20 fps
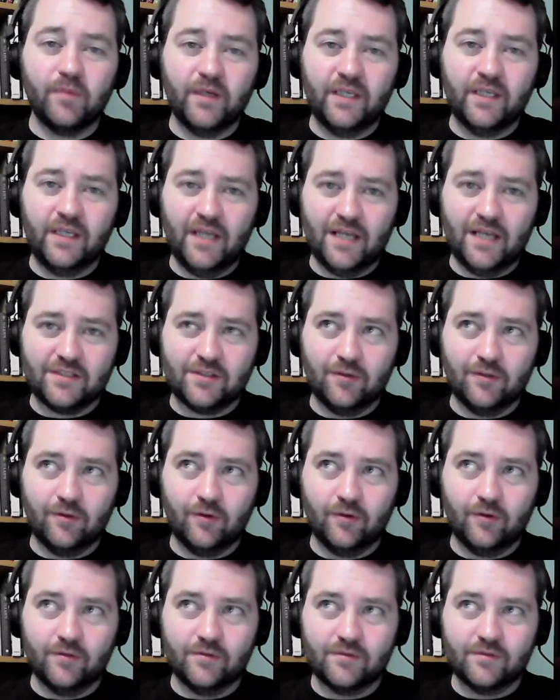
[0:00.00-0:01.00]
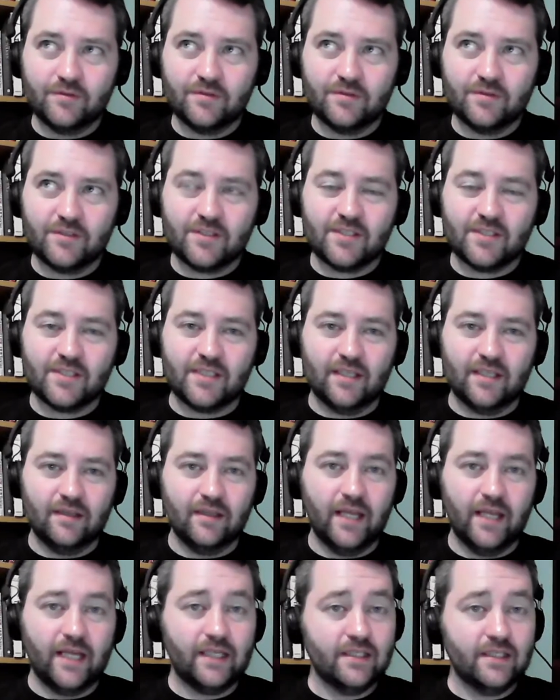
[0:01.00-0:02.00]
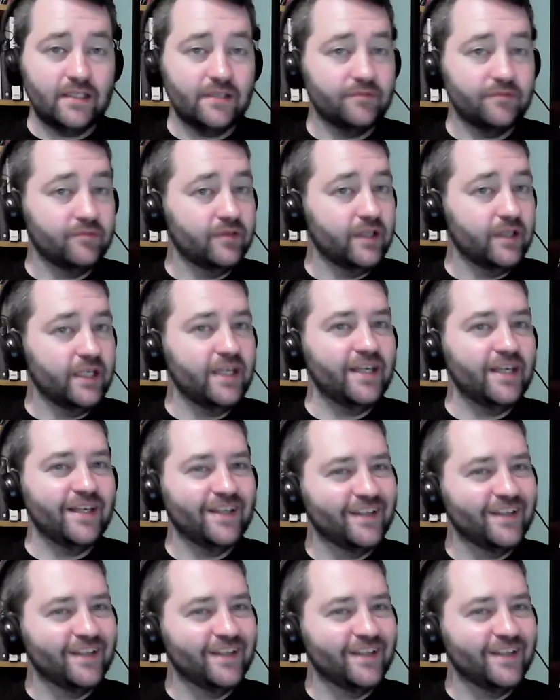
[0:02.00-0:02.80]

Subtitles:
but he has to learn selectively.